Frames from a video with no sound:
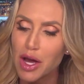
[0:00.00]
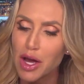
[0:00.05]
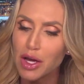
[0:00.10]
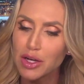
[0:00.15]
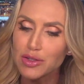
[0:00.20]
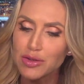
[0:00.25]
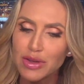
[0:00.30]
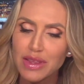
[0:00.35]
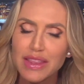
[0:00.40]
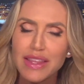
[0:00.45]

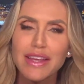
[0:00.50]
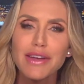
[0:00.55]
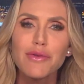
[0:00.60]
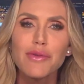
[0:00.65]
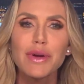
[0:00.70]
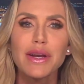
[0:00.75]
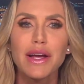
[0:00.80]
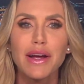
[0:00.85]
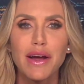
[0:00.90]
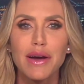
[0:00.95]
So I think
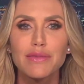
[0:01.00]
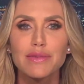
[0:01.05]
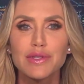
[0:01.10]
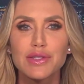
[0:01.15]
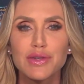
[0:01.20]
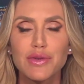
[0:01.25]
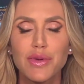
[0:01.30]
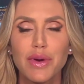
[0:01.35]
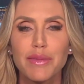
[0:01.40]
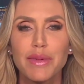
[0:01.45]
when it comes
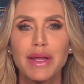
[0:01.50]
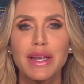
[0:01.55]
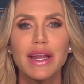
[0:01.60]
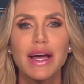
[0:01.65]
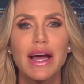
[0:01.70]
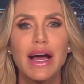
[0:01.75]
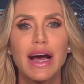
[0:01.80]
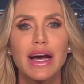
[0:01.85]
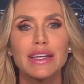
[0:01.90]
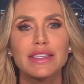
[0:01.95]
to women,
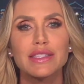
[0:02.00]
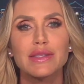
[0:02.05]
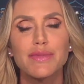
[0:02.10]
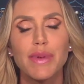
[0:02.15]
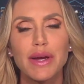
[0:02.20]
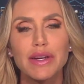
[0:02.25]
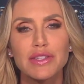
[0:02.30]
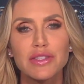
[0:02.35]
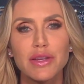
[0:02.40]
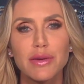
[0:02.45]

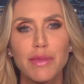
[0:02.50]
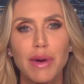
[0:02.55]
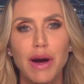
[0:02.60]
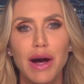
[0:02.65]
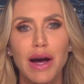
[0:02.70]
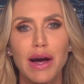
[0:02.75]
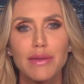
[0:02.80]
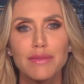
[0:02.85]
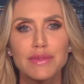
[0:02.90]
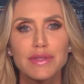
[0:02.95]
especially
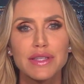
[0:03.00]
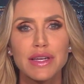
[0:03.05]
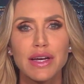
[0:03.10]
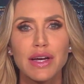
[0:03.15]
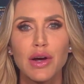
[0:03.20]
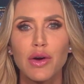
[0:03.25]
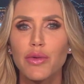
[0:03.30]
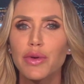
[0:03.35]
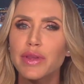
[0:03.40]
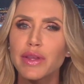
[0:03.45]
moms,
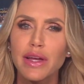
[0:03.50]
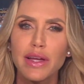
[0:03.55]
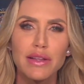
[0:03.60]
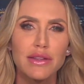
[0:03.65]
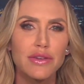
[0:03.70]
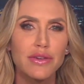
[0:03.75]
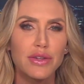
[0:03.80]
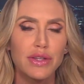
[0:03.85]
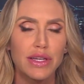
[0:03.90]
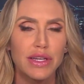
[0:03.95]
we like a
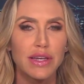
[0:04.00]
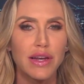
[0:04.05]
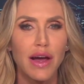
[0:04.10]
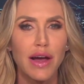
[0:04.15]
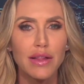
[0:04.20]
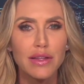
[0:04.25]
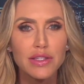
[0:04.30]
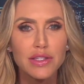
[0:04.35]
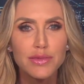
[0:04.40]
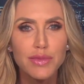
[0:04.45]
little
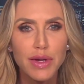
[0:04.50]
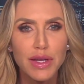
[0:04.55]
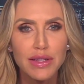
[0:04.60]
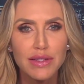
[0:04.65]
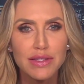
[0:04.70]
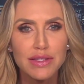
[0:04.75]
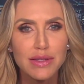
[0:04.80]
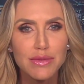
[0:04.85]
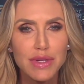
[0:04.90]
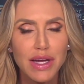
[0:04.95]

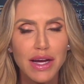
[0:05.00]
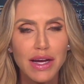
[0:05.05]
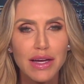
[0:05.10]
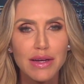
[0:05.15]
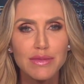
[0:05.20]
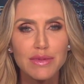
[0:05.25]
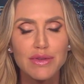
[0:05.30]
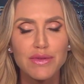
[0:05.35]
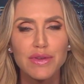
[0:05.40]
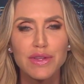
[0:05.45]
acknowledgement
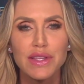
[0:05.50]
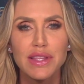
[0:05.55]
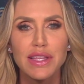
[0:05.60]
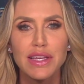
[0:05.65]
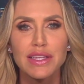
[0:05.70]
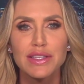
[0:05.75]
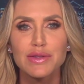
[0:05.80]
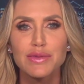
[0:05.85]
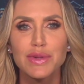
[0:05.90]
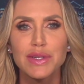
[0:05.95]
sometimes for the
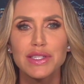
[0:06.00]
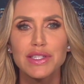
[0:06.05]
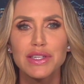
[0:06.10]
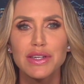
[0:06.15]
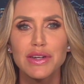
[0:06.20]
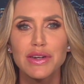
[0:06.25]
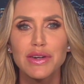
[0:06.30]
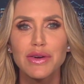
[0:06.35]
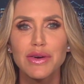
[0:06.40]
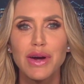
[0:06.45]
things we
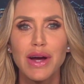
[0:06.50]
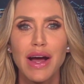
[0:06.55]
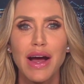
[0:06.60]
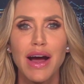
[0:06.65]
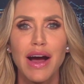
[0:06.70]
do.